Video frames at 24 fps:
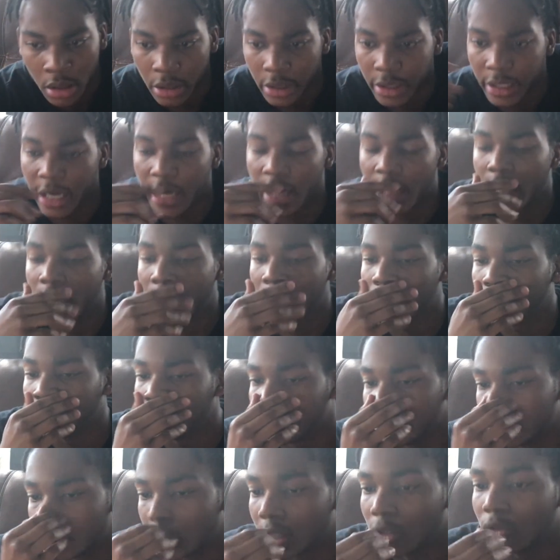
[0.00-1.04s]
yeah, we
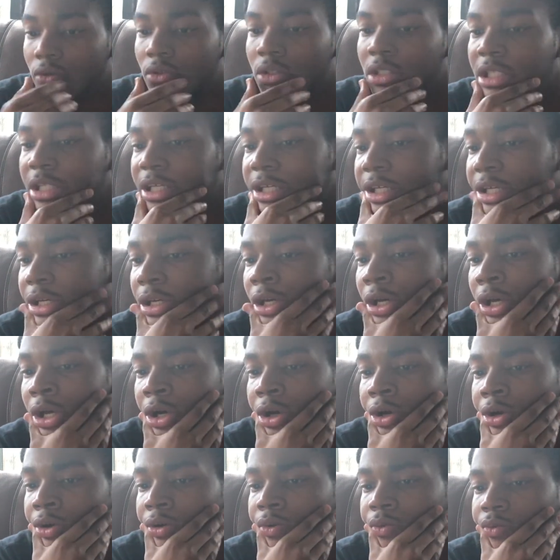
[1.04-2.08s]
just gonna see
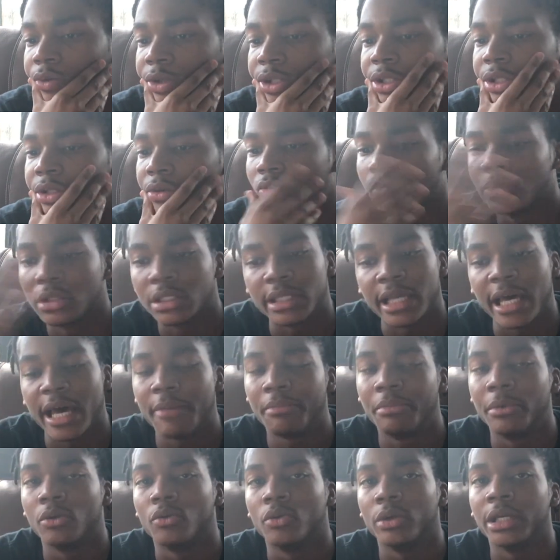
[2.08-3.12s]
what's what's
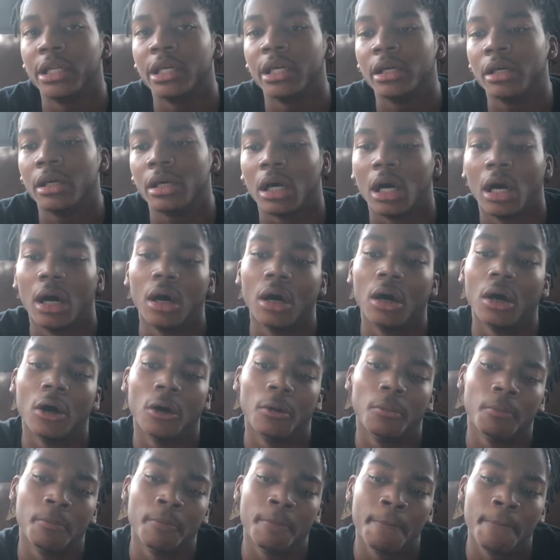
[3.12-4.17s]
happening with it.
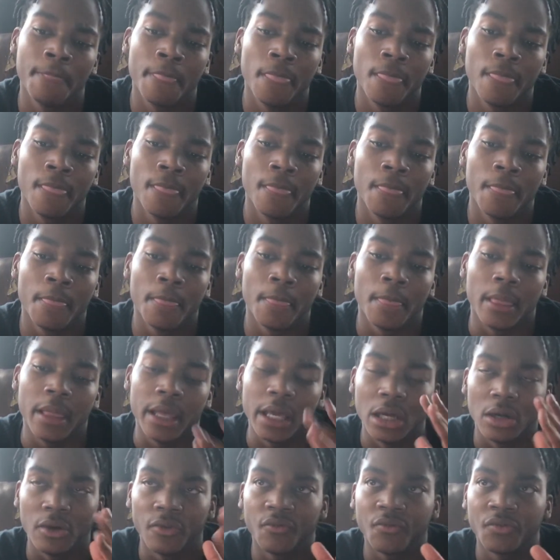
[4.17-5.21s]
Um,
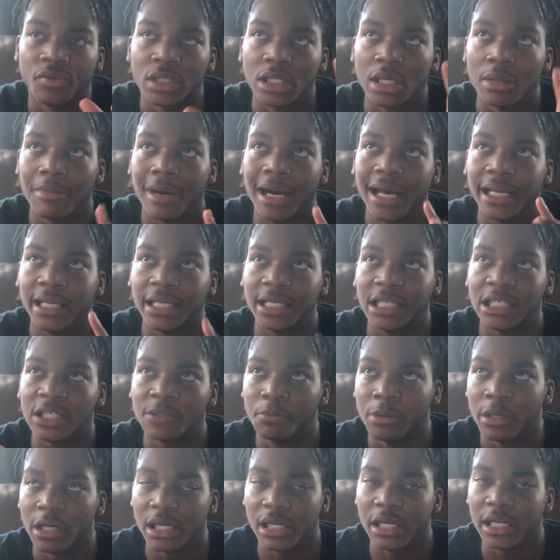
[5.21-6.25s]
if somebody gets
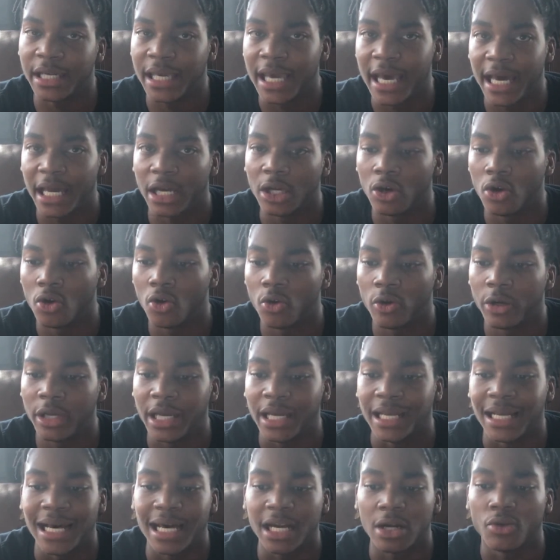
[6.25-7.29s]
put in a category
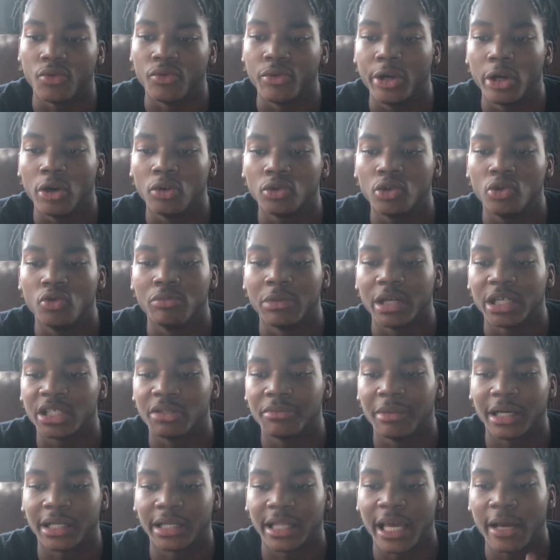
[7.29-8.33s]
and I don't know too much
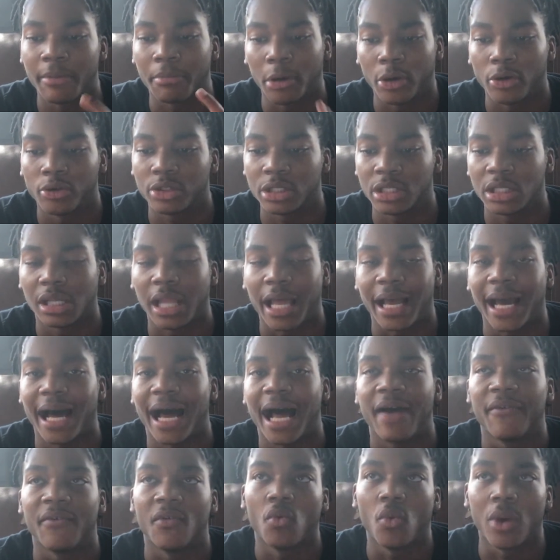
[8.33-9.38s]
about that person, like
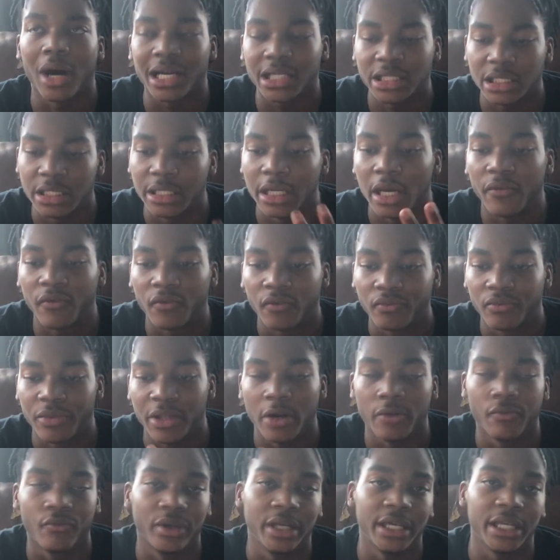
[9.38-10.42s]
I haven't watched enough of
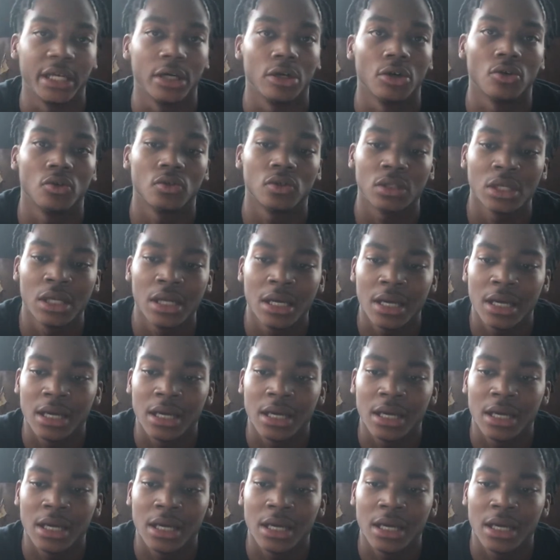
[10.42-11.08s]
their videos,